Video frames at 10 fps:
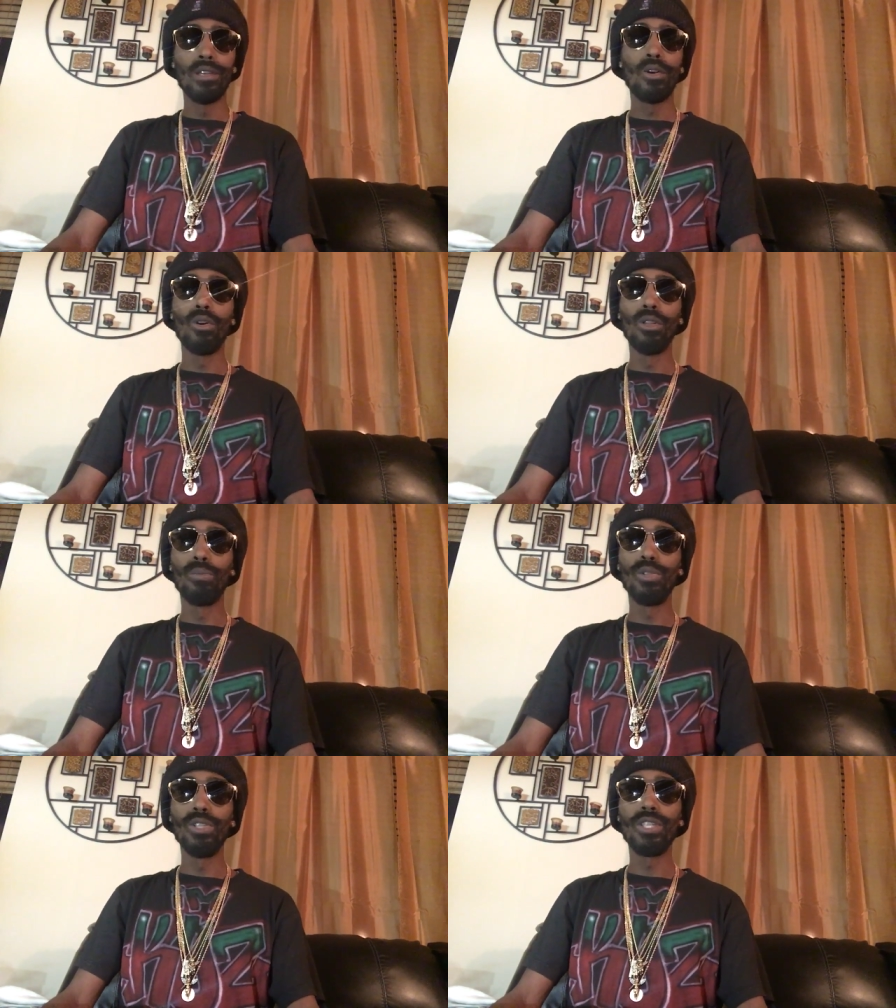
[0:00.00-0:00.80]
All
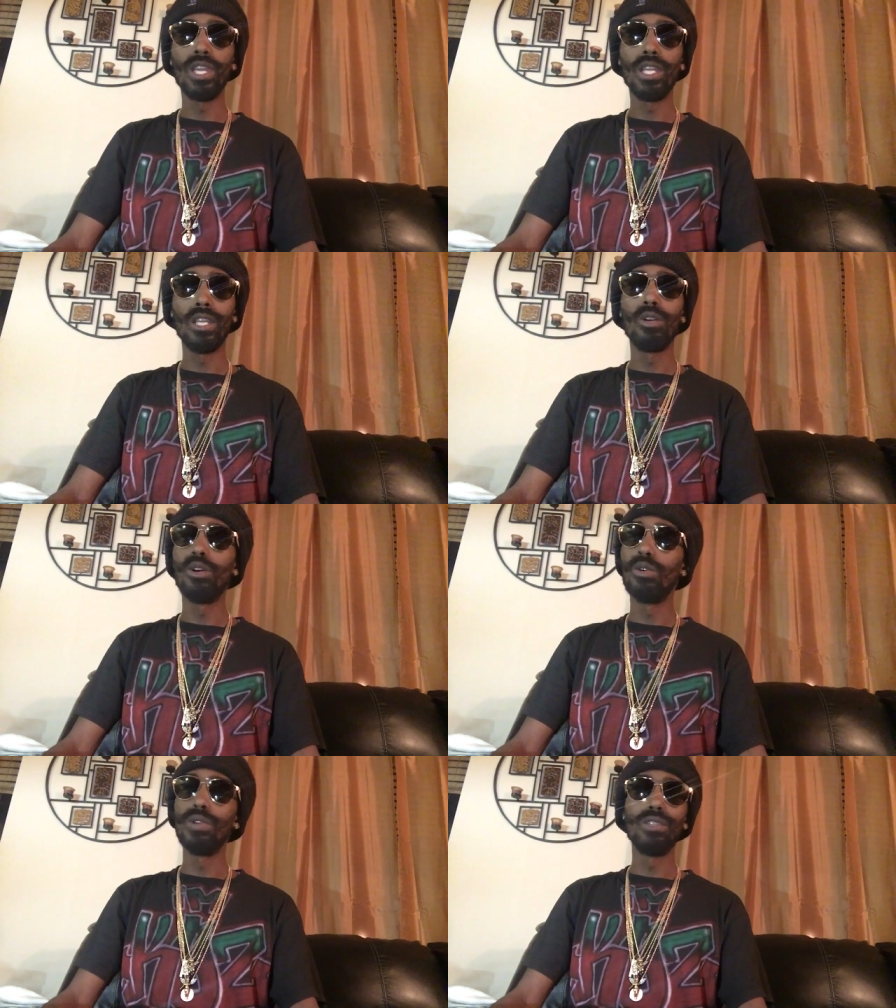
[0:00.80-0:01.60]
appreciate it.
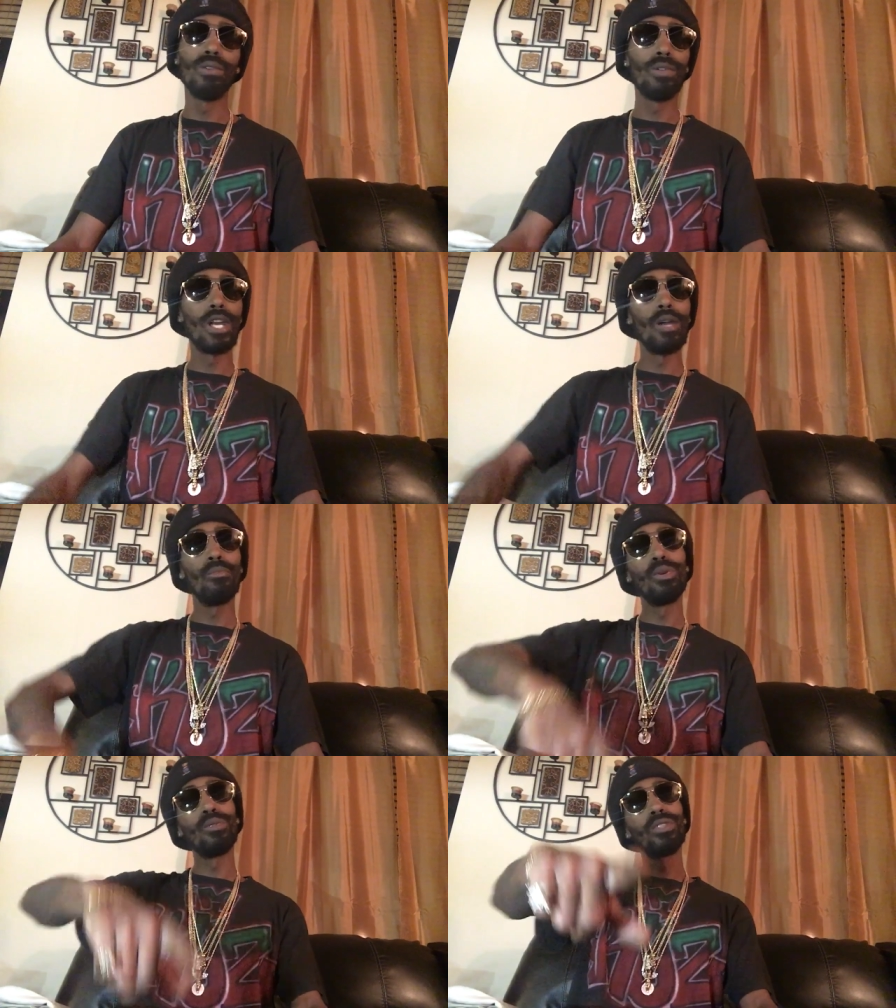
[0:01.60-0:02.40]
Always know that.
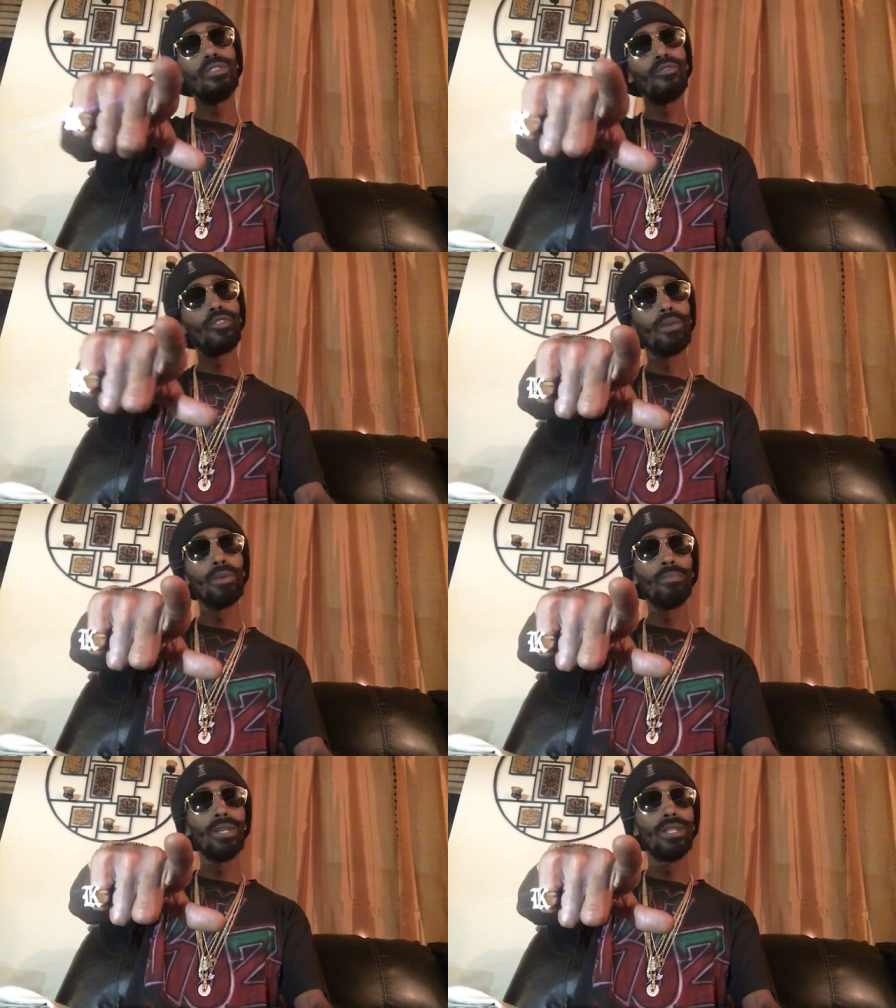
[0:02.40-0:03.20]
Broski fam
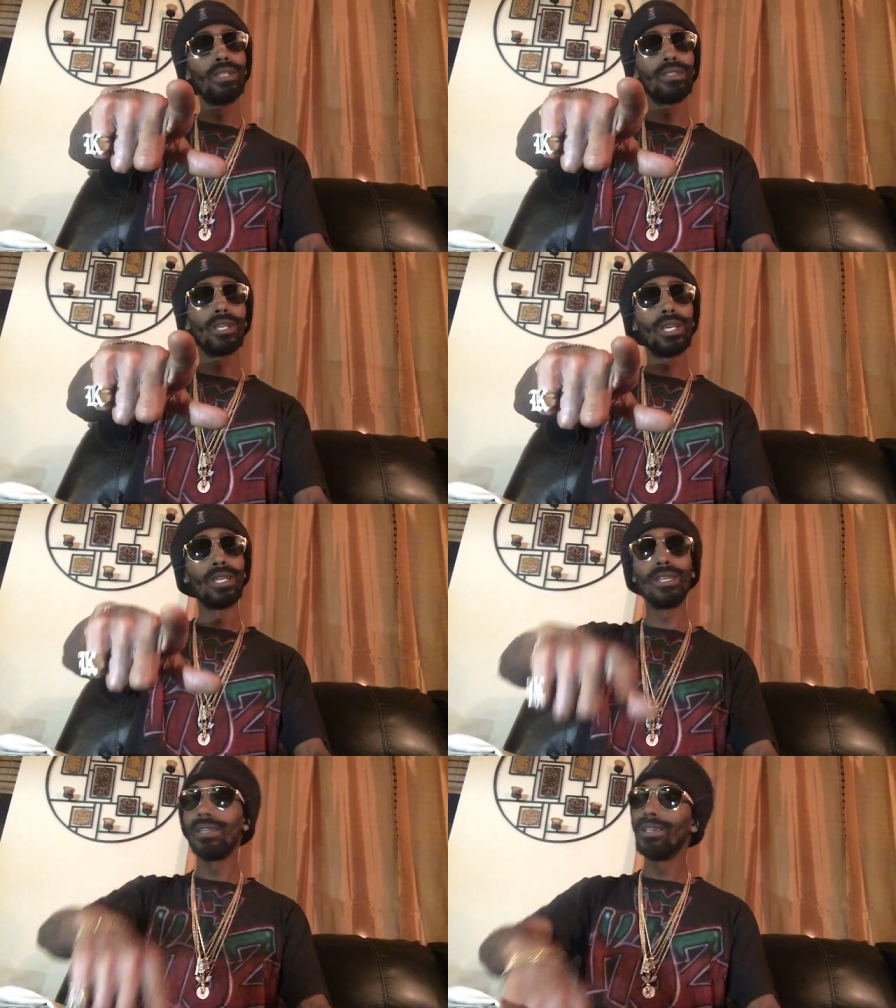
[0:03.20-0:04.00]
up in this
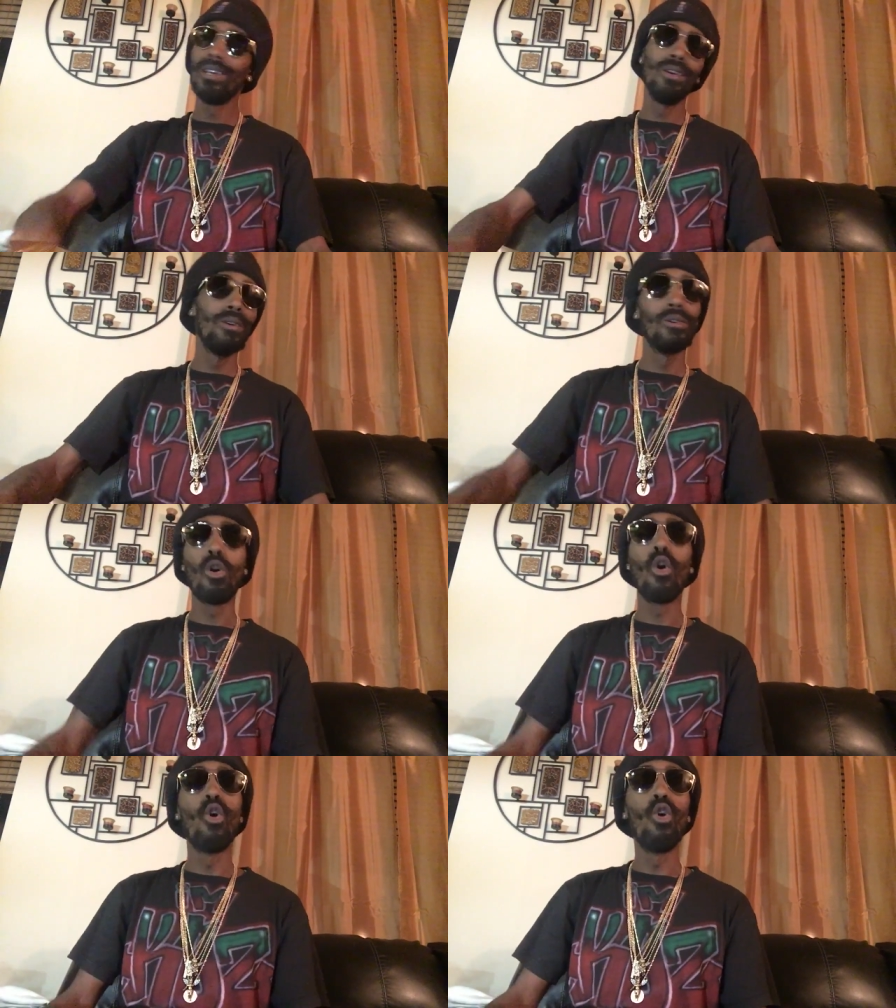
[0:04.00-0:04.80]
thing.
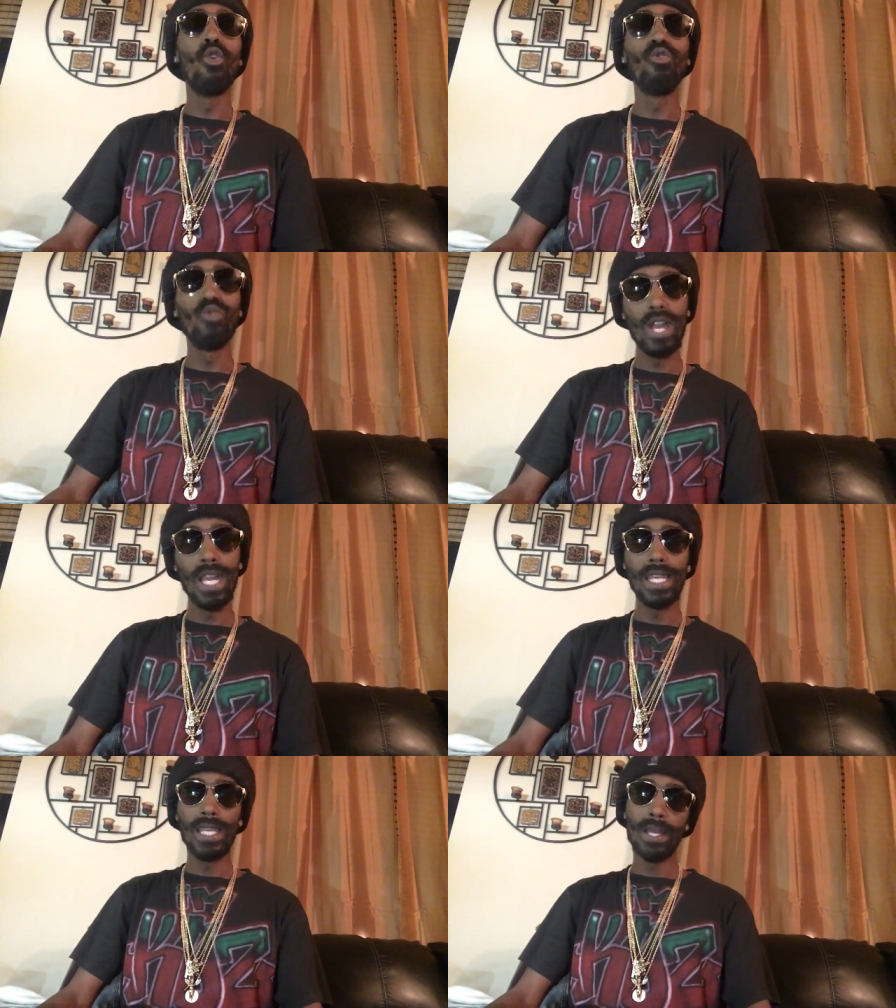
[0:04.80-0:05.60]

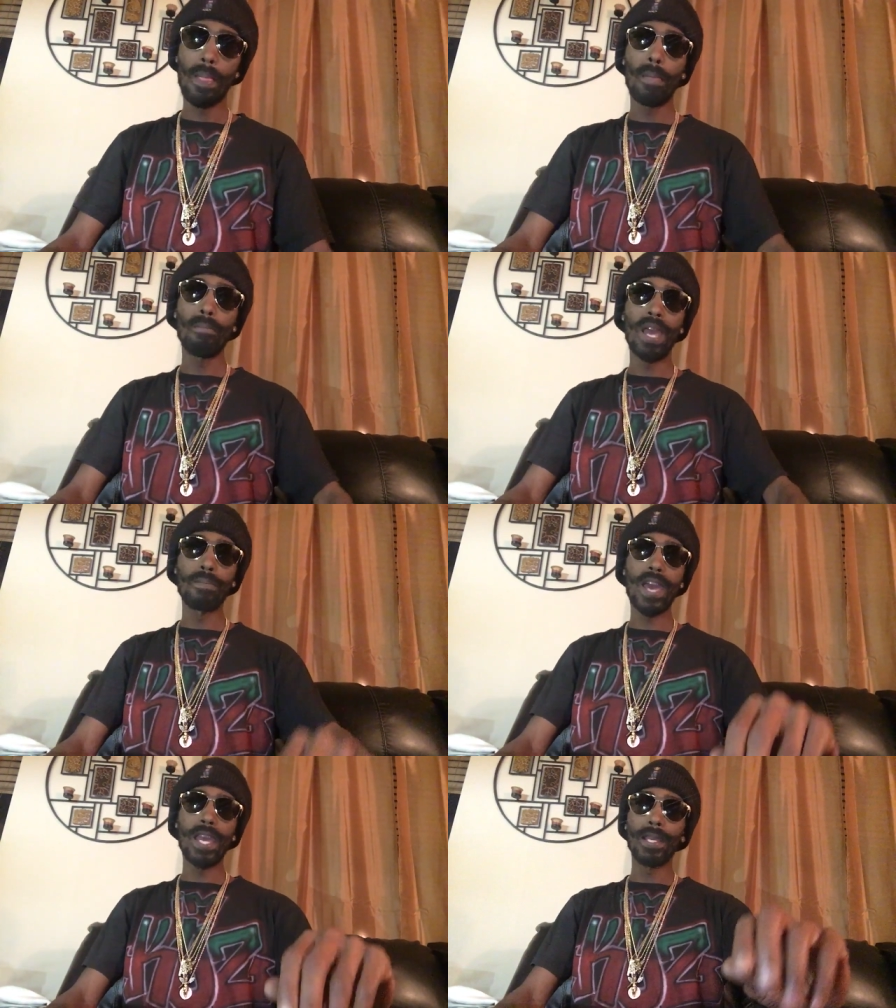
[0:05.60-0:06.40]
Already. Bang,
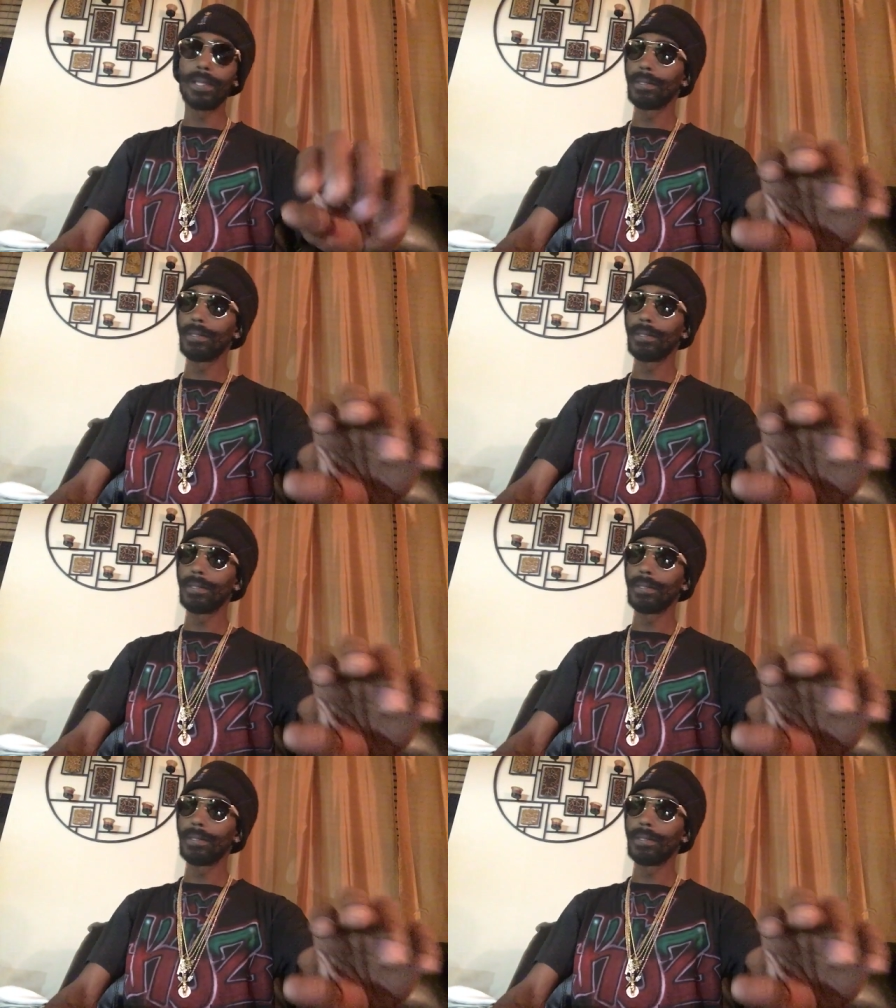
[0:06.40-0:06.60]
bang.